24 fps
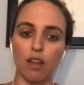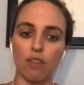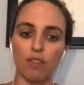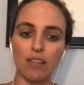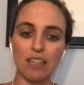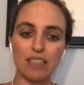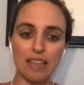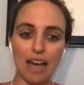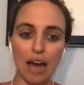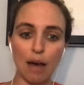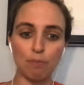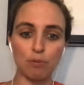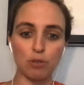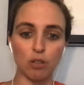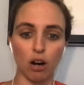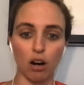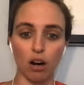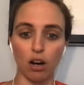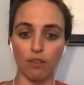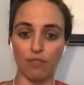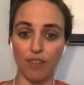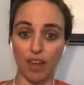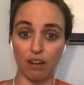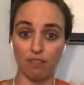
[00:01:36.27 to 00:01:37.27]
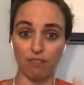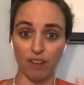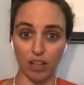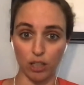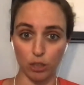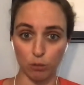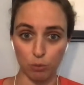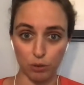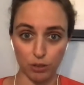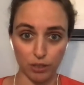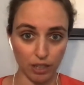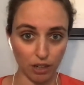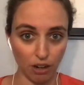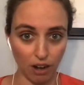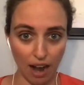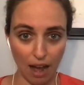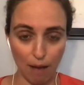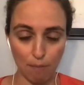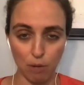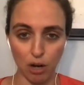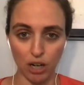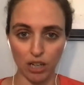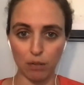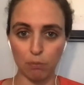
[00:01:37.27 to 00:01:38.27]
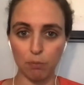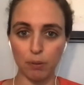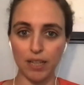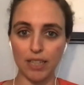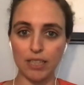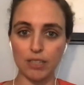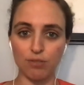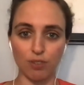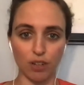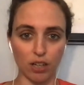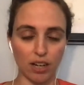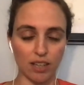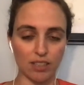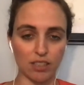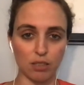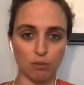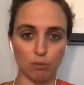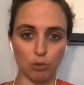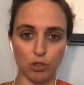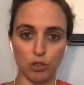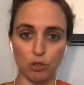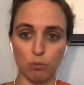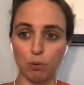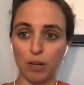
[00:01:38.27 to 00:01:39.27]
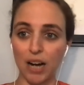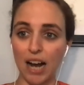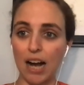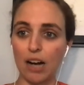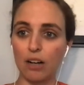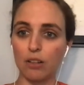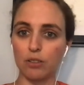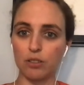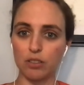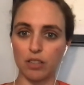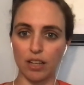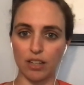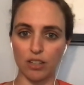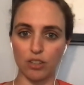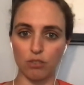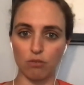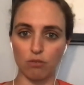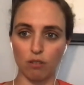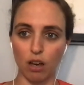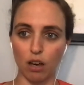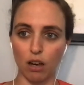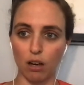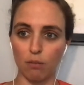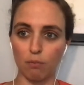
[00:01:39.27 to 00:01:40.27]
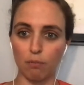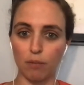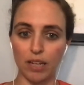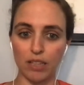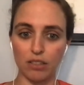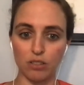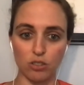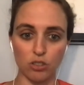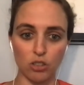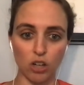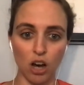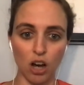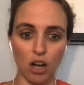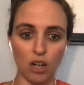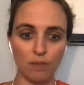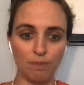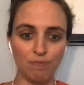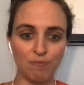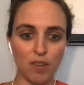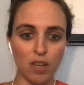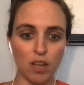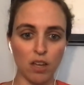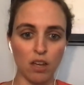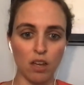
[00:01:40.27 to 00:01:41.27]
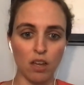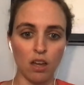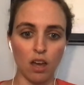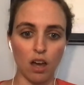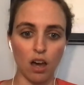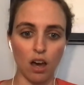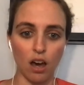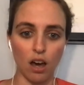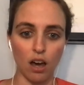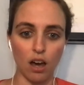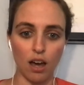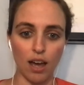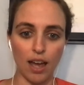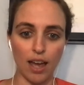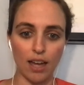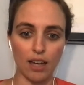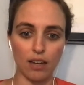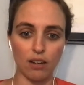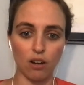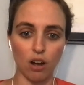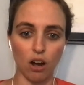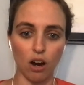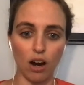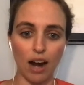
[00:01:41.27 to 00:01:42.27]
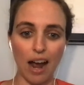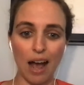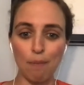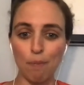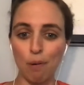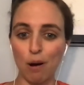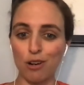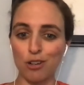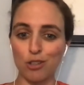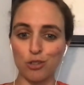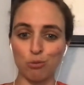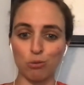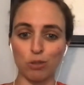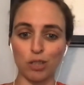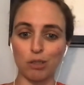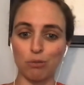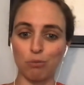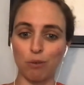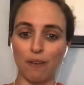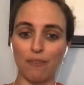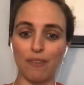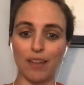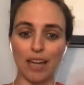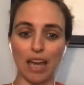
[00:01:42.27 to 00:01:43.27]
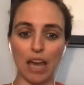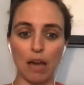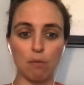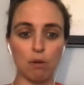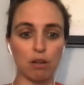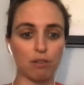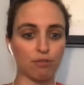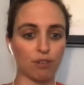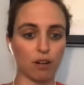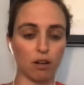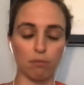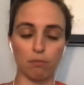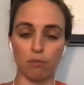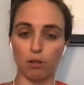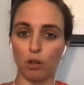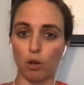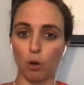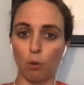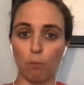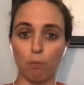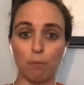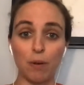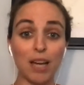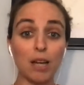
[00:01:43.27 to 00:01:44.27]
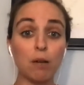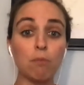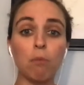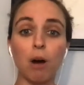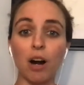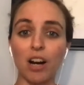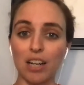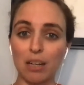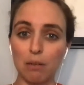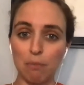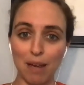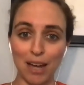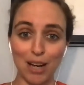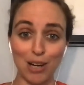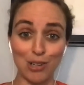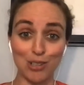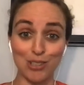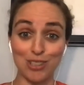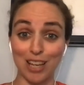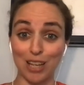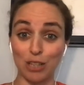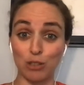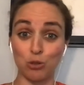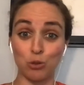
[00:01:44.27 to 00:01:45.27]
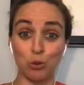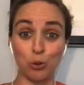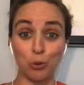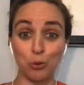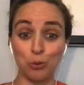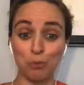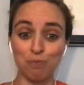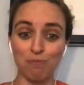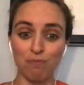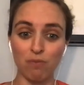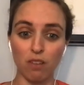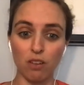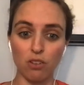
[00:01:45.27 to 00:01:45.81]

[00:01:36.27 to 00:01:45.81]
These apps are then available in our app marketplace for customers to browse and install. And our app partners really run the gamut from big market makers like Zoom